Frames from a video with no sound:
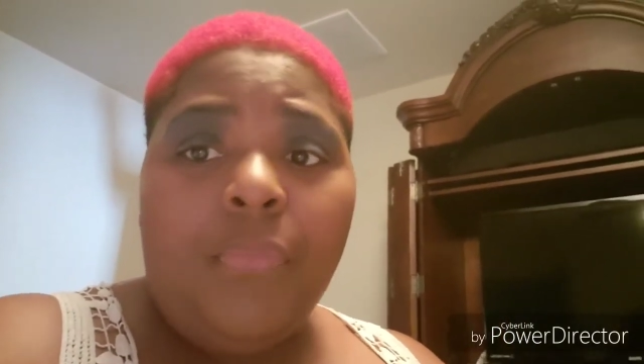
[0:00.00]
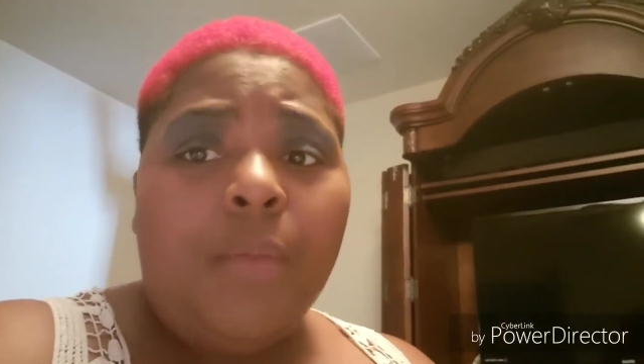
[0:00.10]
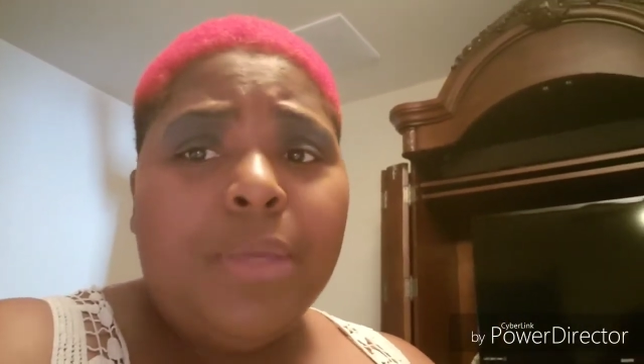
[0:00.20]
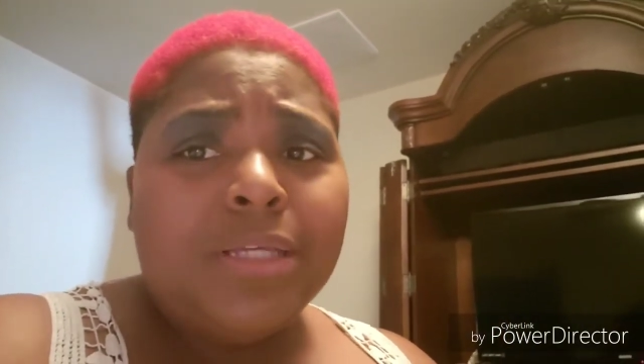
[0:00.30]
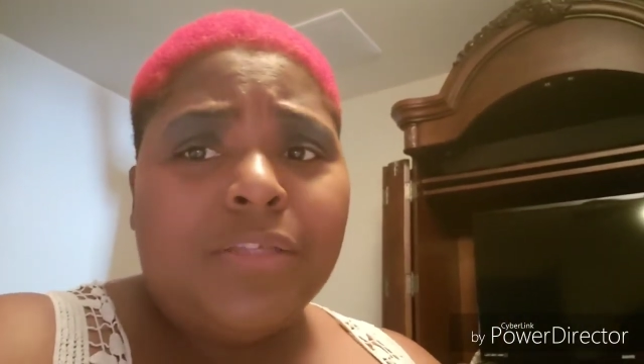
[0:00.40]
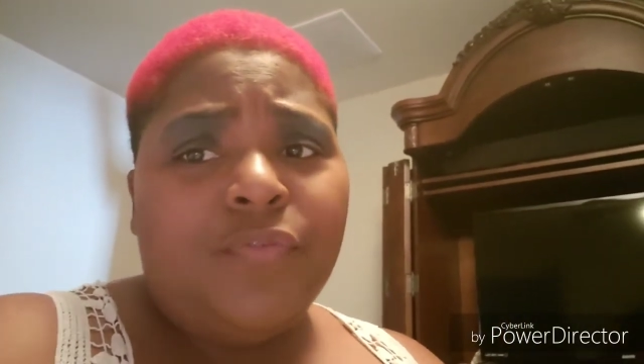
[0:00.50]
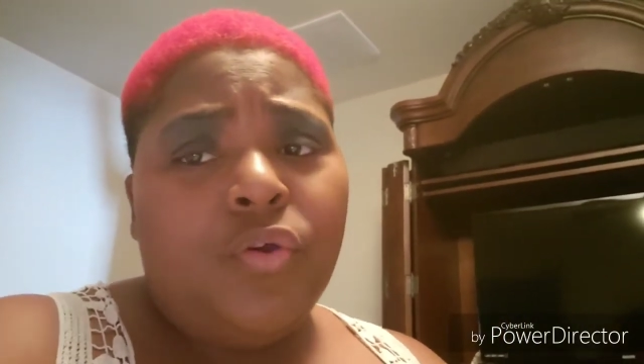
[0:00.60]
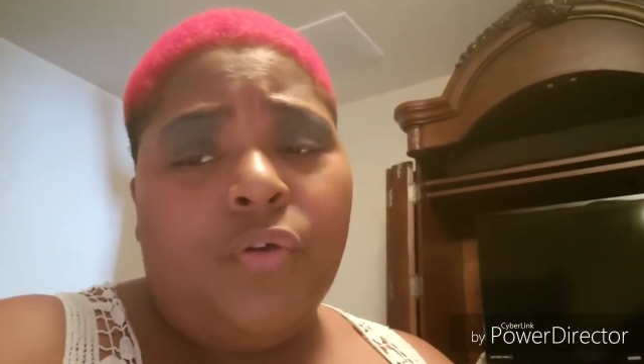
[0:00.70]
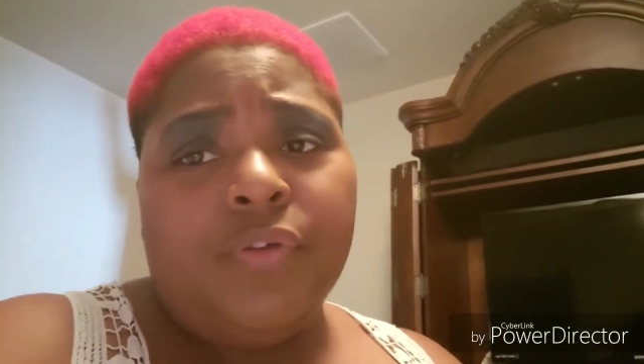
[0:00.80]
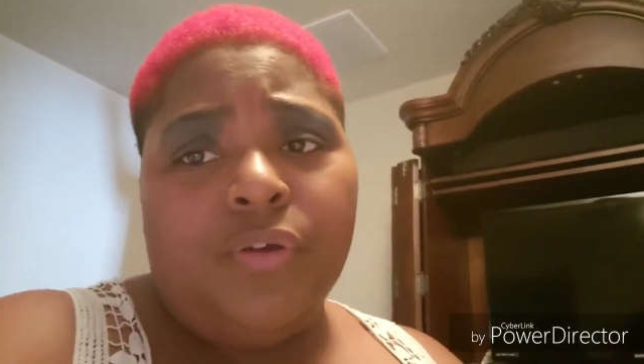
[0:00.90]
Because if
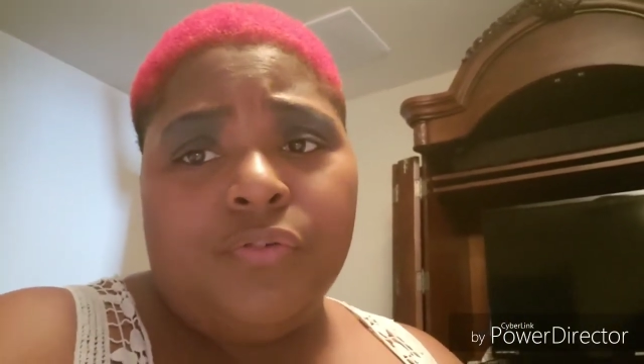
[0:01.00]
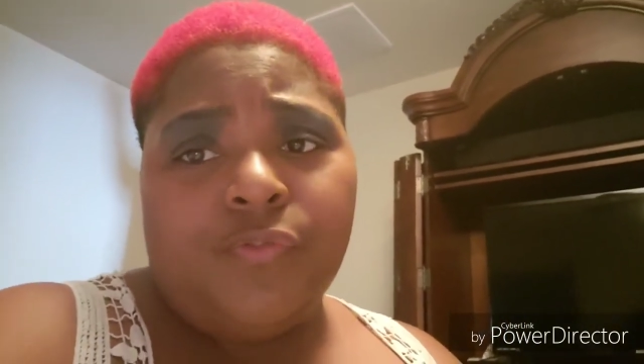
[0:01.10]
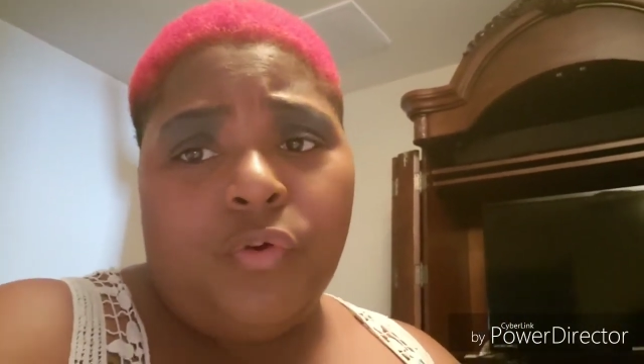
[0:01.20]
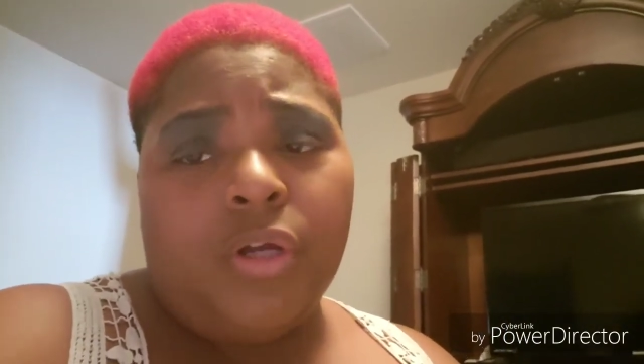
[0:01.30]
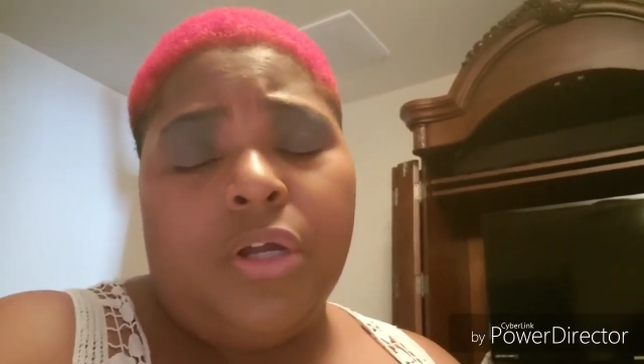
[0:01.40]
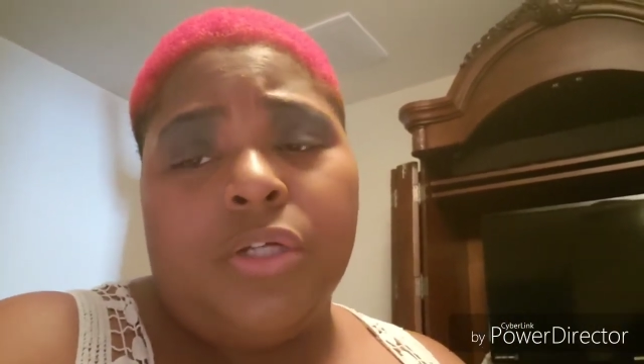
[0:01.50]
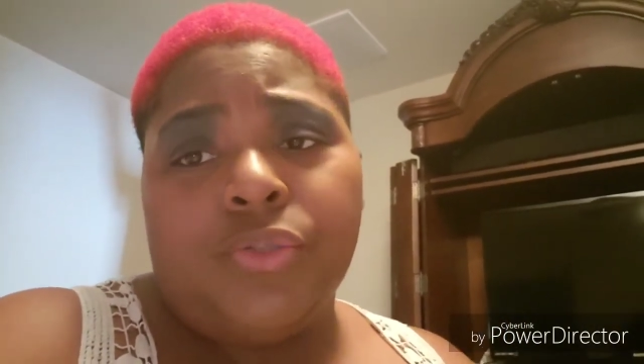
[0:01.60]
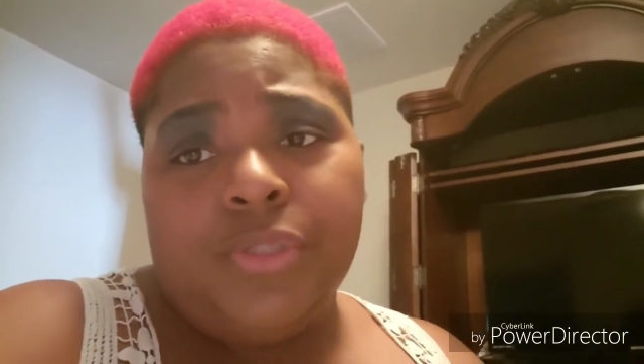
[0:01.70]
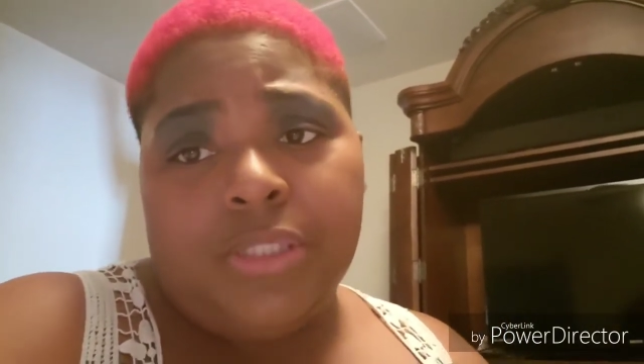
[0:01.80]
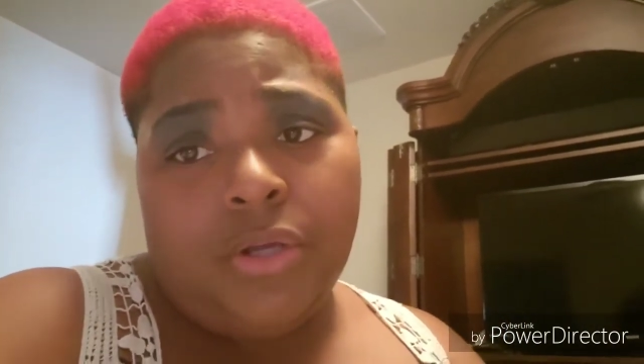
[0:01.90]
you're over in those foreign
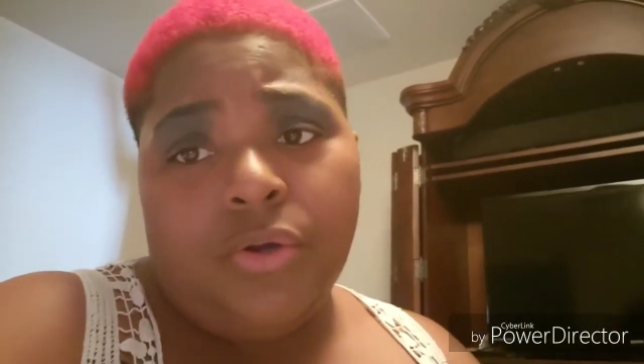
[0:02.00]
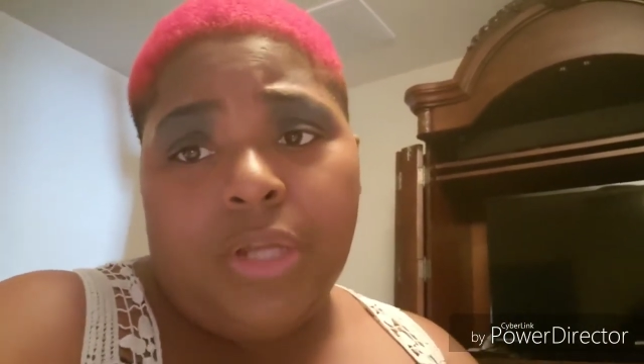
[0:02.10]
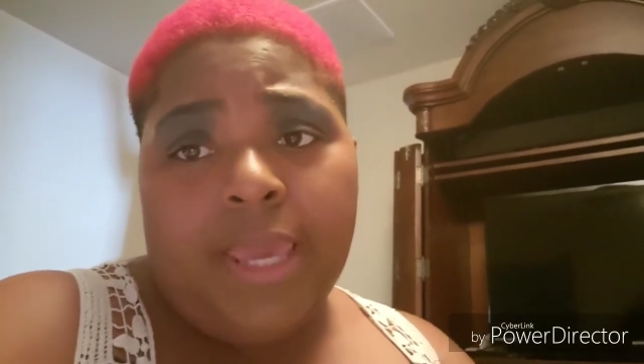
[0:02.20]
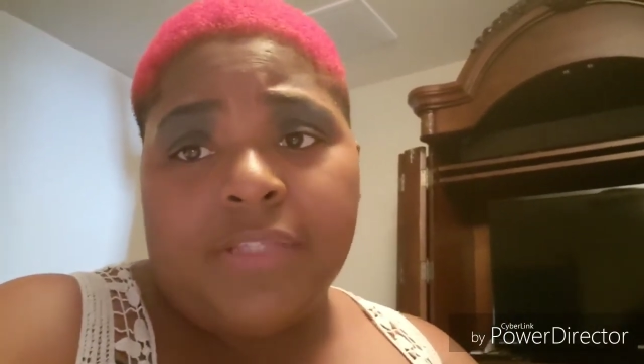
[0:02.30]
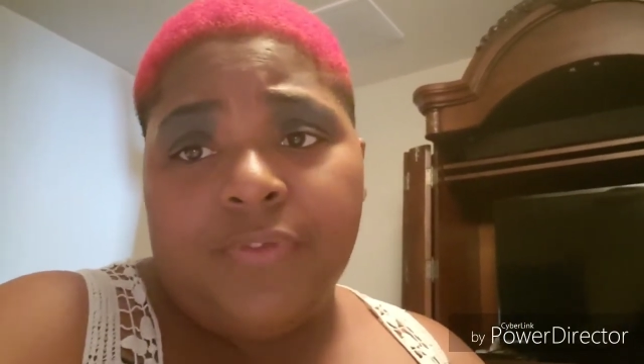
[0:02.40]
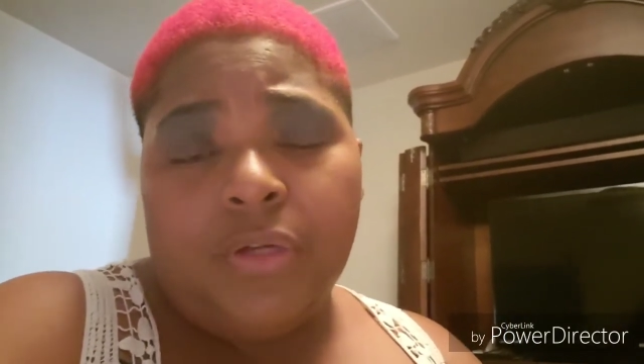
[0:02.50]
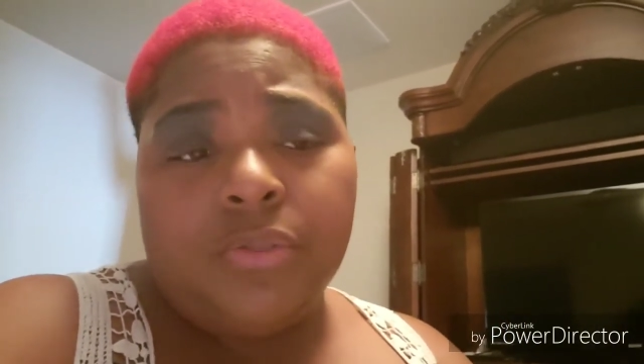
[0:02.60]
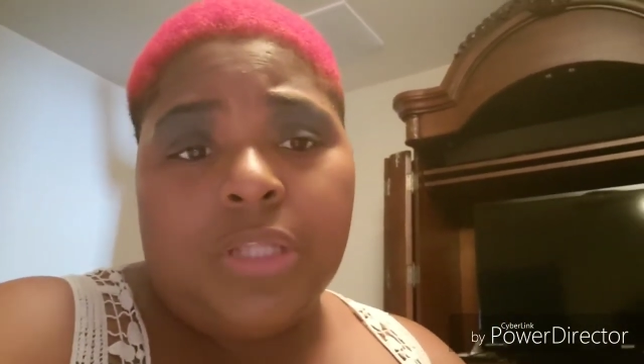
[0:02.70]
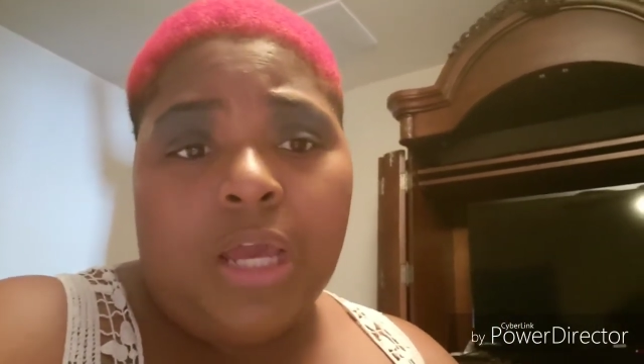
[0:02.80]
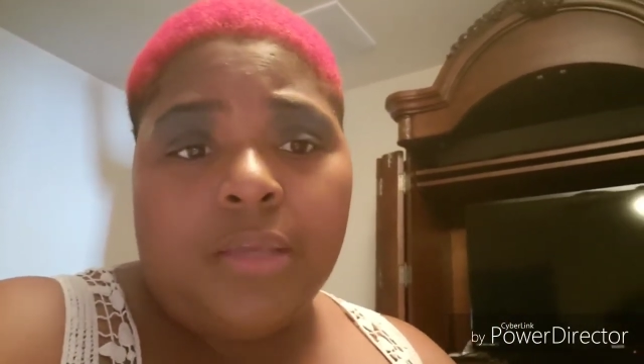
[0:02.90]
countries, they're going to ask for
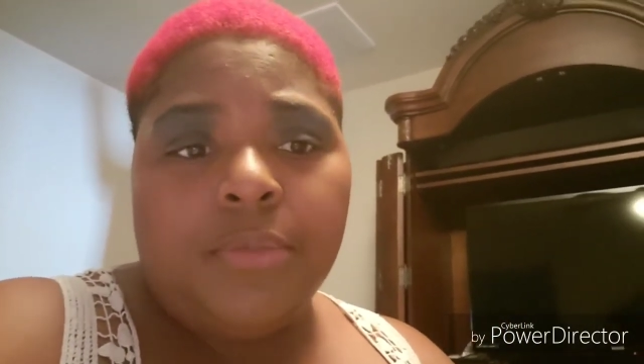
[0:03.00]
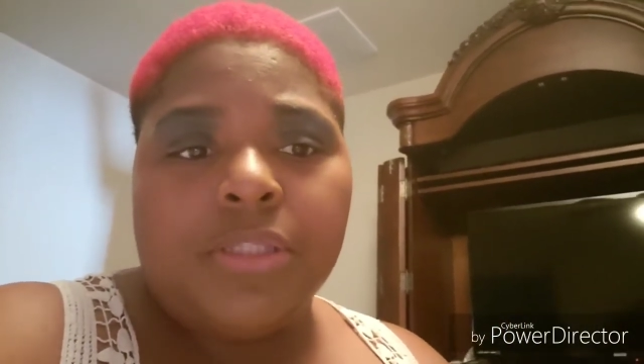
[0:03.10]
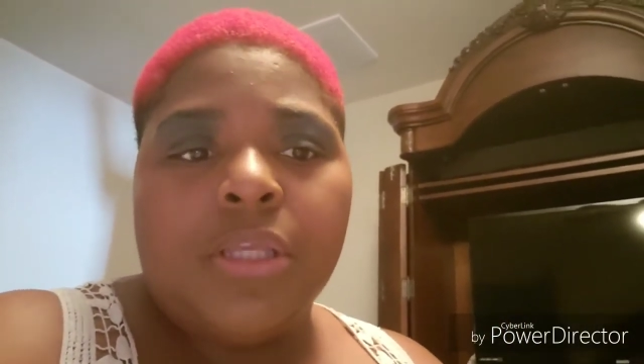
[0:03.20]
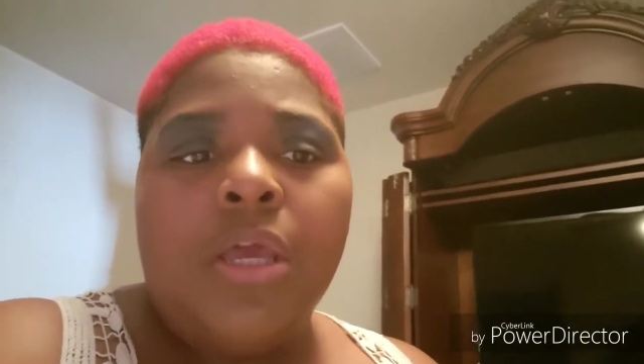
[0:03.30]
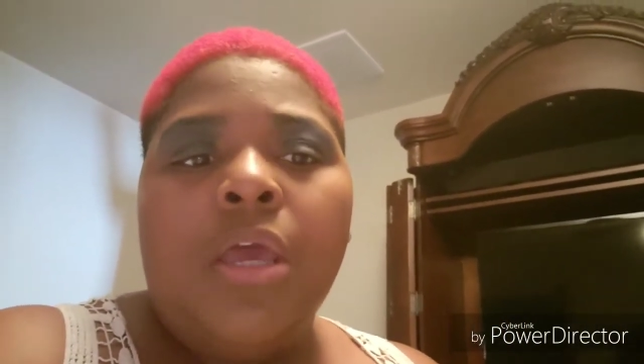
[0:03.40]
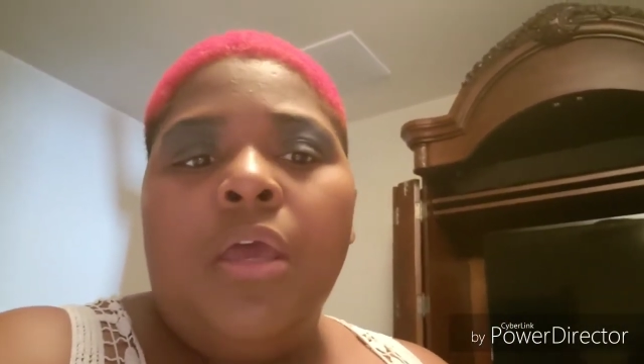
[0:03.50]
those documents.